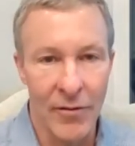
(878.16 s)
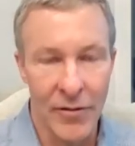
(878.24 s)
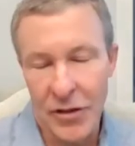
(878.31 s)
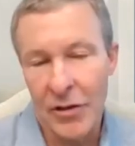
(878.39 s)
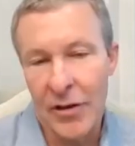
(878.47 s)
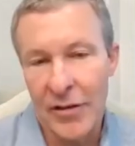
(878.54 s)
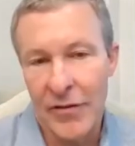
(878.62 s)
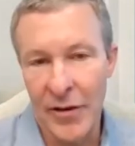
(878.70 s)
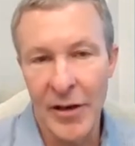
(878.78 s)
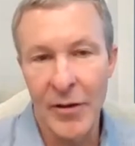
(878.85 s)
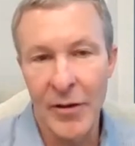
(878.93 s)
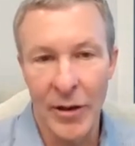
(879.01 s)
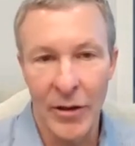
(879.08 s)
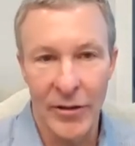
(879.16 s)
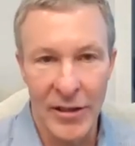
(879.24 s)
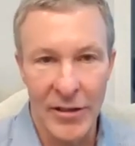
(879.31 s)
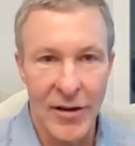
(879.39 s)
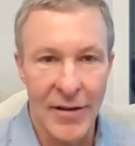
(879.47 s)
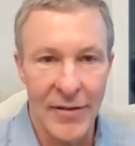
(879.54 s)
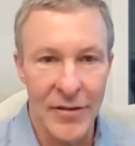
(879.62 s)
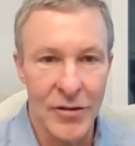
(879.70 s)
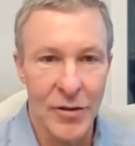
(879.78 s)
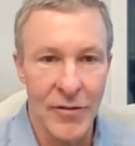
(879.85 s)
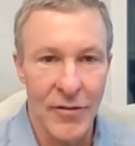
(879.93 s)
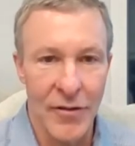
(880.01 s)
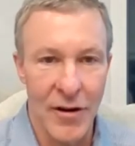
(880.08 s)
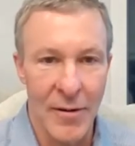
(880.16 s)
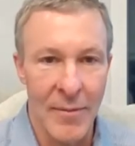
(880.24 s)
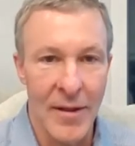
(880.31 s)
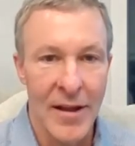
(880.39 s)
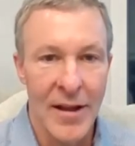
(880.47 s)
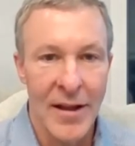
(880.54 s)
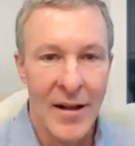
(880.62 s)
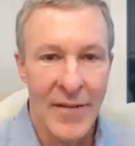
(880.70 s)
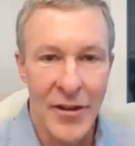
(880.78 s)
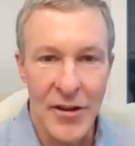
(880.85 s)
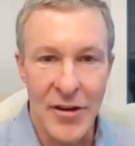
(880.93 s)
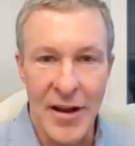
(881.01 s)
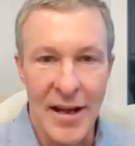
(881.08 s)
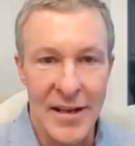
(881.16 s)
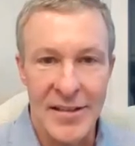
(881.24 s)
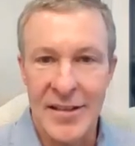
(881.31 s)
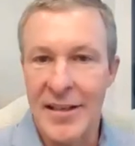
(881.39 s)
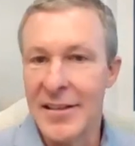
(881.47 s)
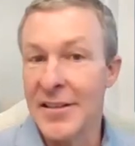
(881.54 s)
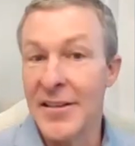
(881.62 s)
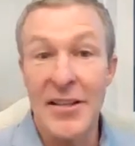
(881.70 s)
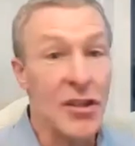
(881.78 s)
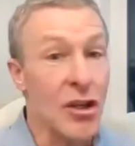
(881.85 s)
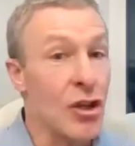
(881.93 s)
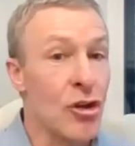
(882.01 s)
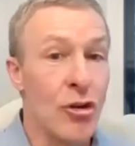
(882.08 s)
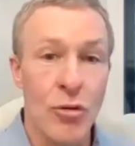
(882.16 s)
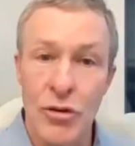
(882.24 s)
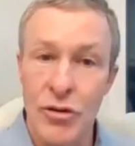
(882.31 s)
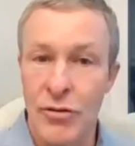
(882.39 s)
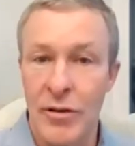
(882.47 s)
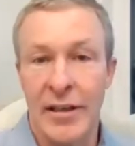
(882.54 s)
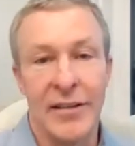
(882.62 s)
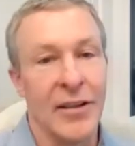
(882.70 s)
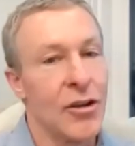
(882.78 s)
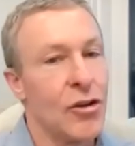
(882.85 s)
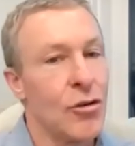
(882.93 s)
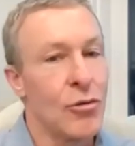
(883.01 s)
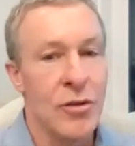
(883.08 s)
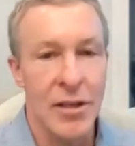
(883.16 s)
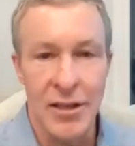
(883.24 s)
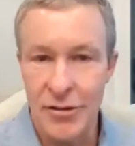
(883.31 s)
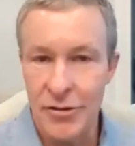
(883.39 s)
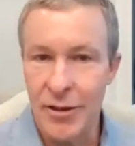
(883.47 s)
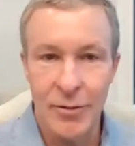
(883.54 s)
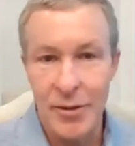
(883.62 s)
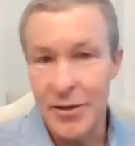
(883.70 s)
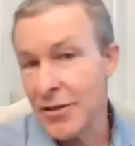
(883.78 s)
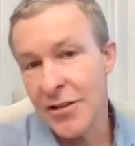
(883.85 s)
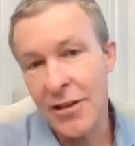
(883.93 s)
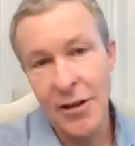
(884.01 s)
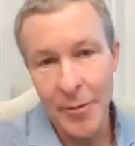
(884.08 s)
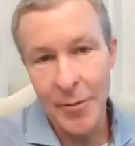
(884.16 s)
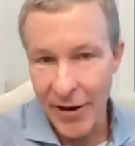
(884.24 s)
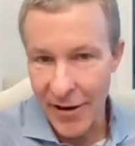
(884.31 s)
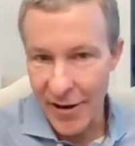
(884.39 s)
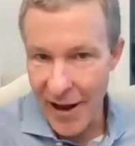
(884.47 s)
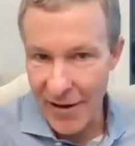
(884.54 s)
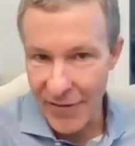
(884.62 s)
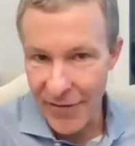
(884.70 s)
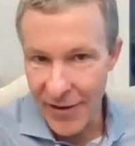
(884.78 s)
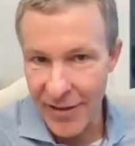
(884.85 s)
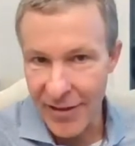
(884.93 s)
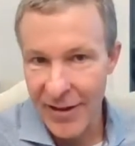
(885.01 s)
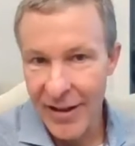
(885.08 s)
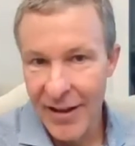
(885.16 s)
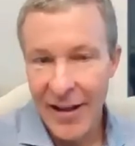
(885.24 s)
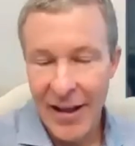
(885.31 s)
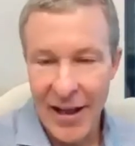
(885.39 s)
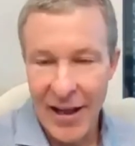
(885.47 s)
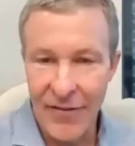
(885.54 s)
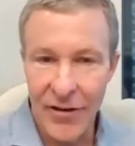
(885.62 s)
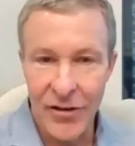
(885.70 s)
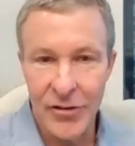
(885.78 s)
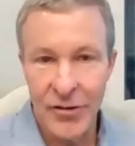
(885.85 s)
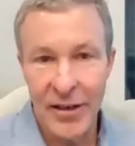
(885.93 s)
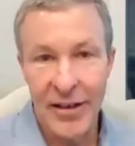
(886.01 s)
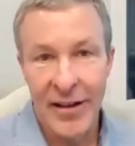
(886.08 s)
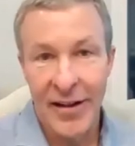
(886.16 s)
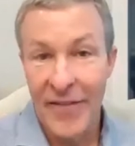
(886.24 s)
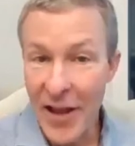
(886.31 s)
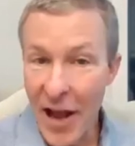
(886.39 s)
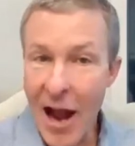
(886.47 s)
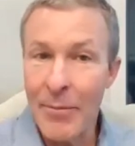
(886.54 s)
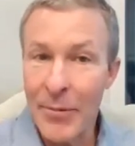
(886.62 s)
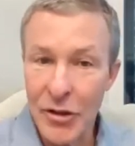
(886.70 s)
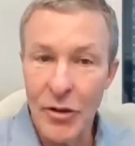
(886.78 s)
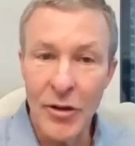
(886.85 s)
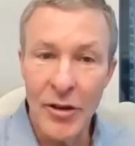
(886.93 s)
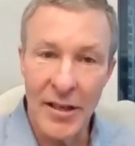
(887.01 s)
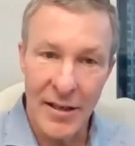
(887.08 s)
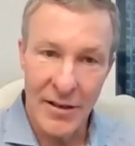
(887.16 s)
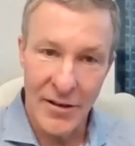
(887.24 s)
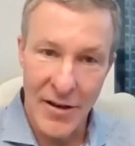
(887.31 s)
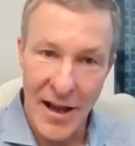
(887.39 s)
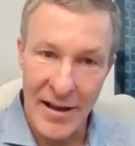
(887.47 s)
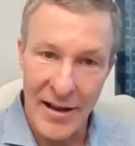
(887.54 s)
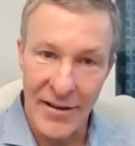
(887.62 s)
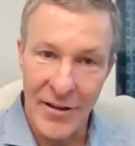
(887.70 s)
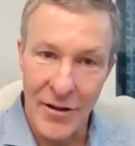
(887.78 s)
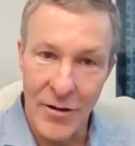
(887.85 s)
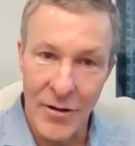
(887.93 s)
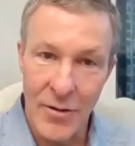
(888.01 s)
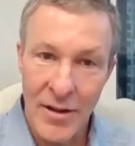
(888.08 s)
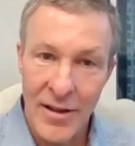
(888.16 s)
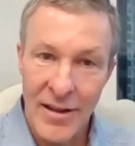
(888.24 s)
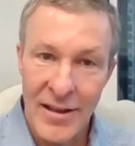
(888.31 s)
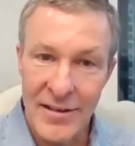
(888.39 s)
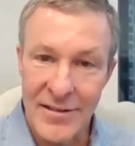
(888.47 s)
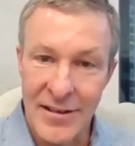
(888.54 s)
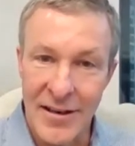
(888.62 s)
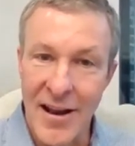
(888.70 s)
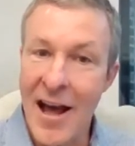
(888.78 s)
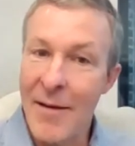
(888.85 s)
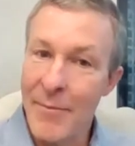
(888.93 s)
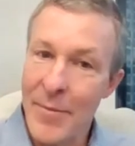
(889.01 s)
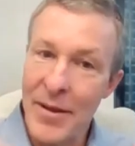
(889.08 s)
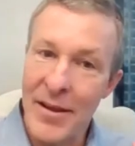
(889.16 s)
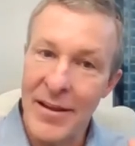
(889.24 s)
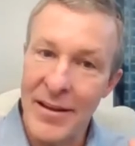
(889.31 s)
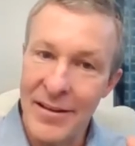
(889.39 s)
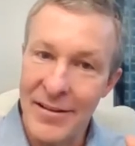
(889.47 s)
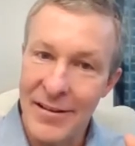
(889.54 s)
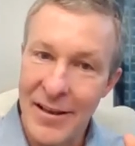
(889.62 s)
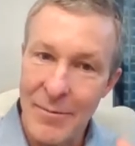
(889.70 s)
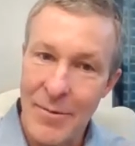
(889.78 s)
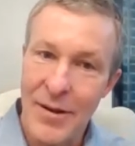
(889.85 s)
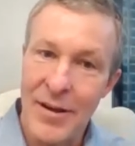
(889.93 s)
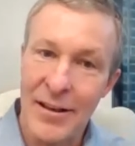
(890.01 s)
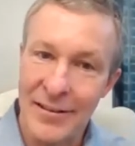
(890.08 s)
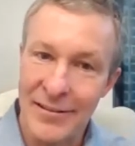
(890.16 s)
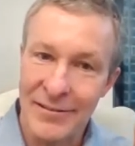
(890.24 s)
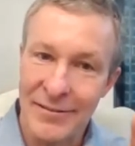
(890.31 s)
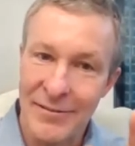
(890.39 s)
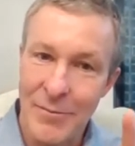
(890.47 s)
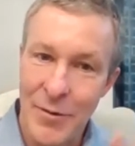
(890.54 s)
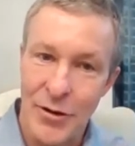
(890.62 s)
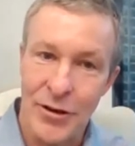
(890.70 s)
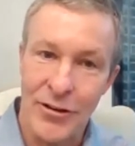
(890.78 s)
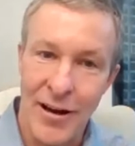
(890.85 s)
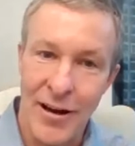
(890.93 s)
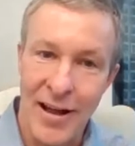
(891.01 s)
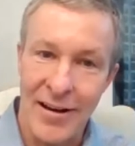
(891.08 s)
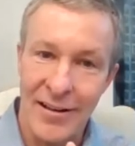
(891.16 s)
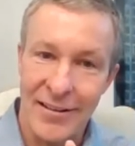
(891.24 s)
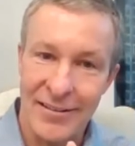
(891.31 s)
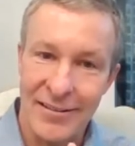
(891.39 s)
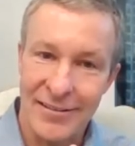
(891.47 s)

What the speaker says: certainly for anyone that travels to and from the United States. And that's a huge strength, a huge history. We just celebrated our 95th anniversary. The opportunity at United, though, is to not be a big, bureaucratic,